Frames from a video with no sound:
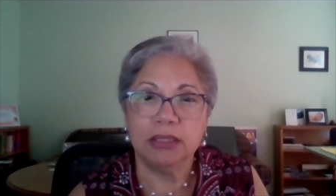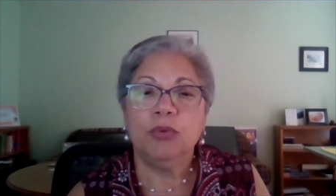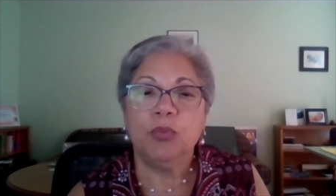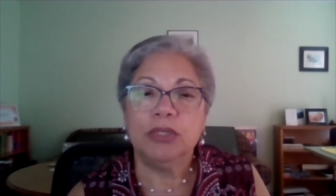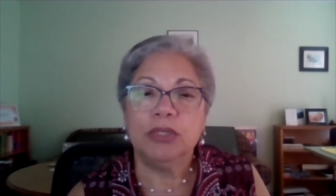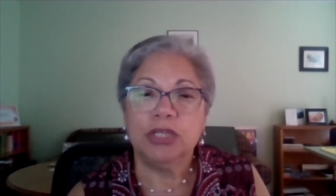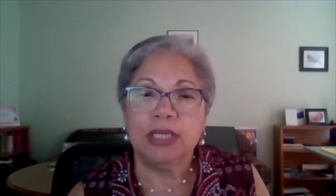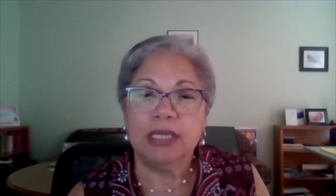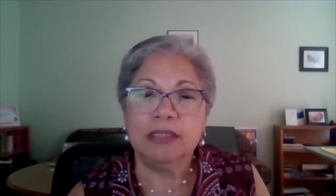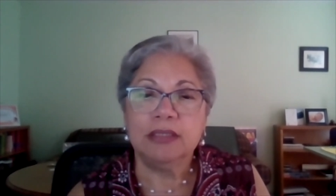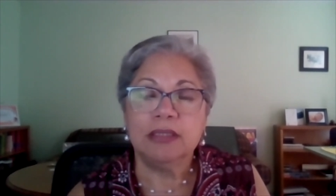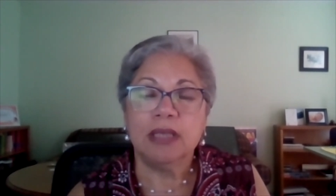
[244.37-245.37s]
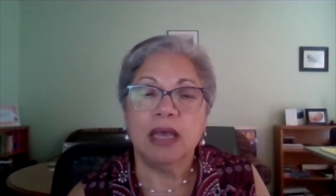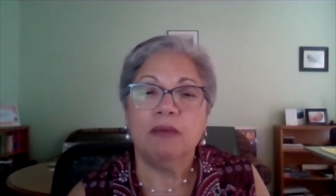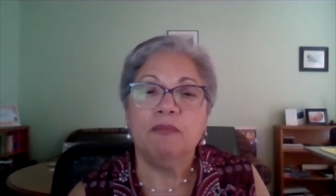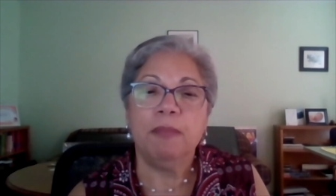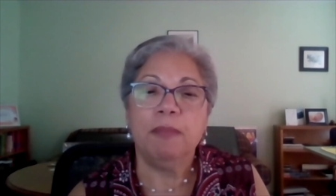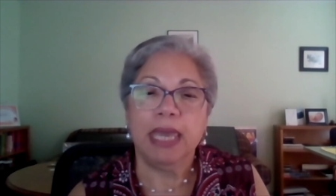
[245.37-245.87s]
which is
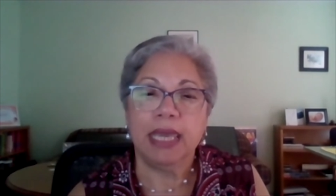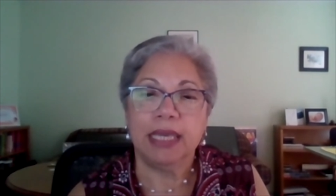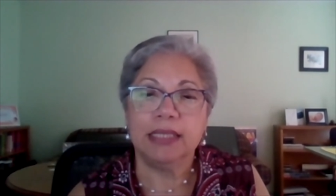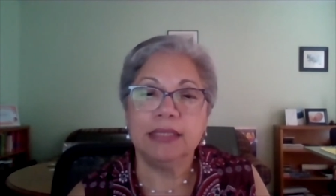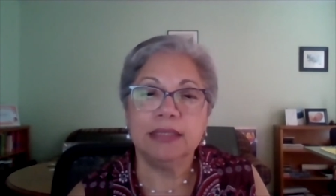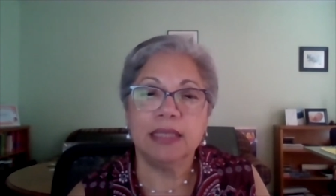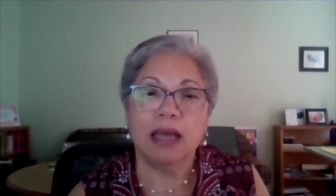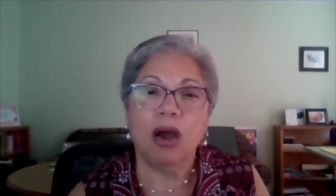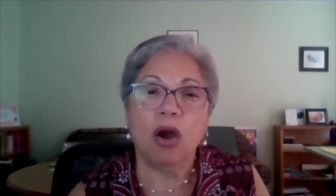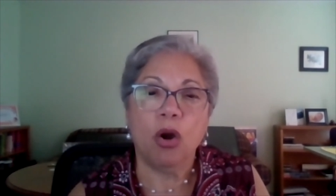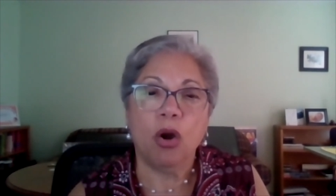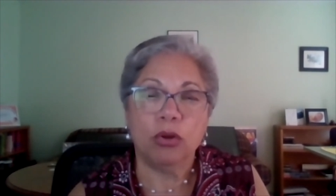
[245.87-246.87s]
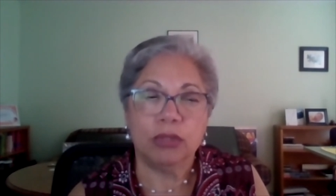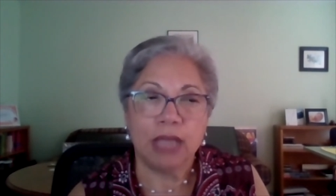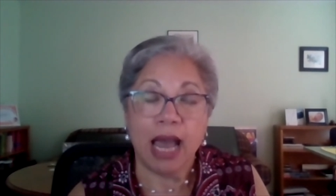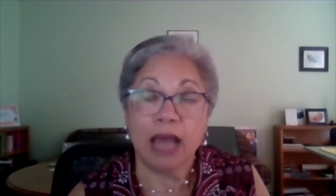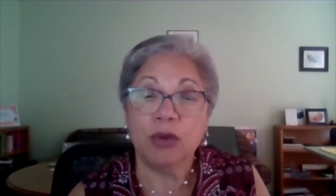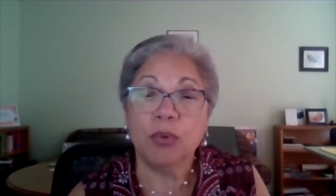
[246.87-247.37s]
based on
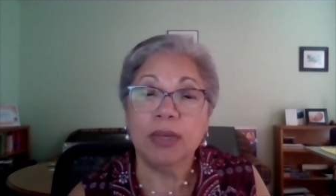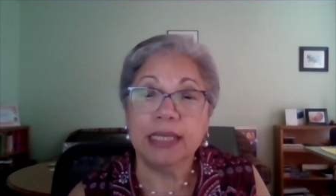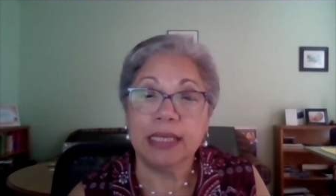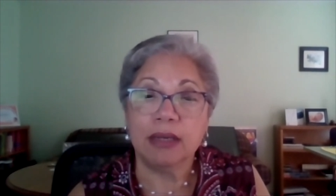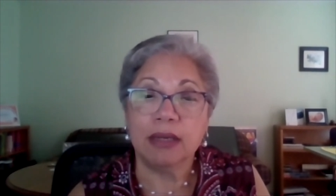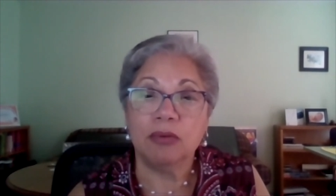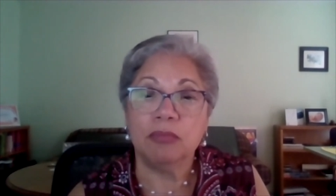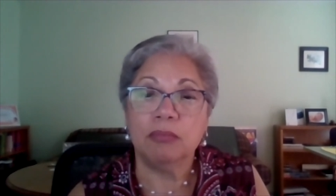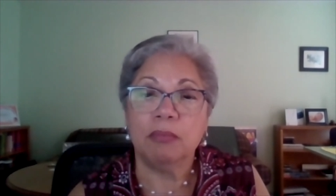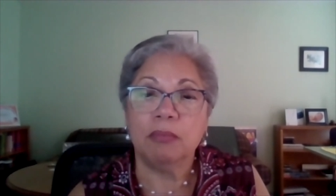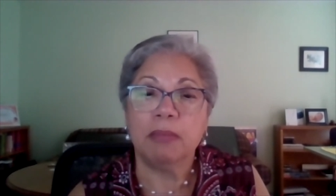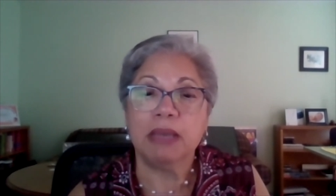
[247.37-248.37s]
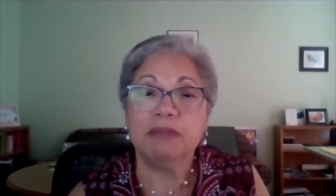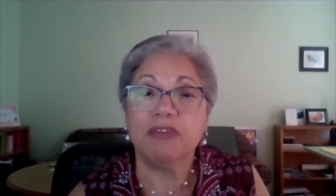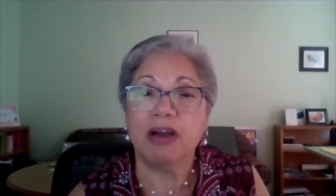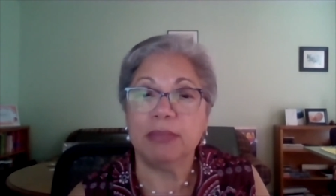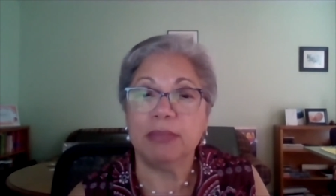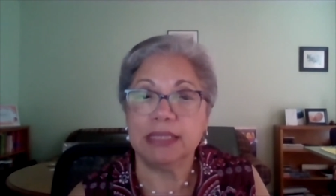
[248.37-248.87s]
annual income by
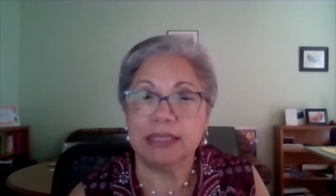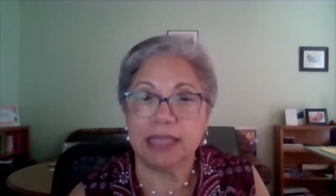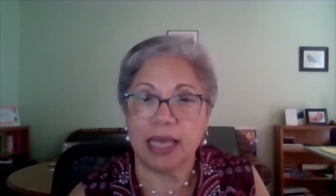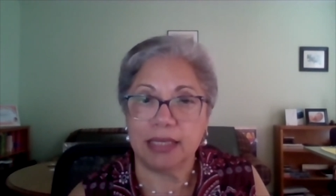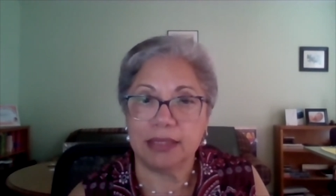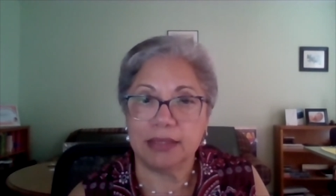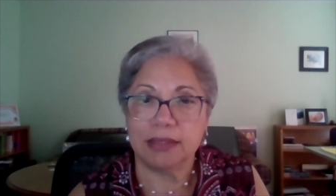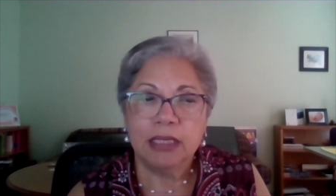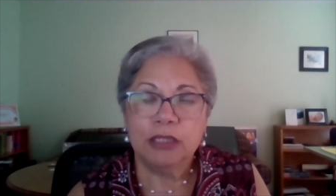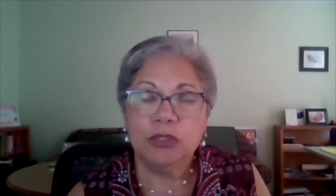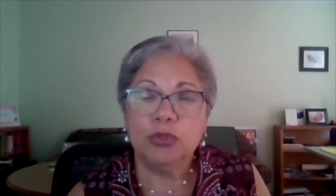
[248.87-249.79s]
family size.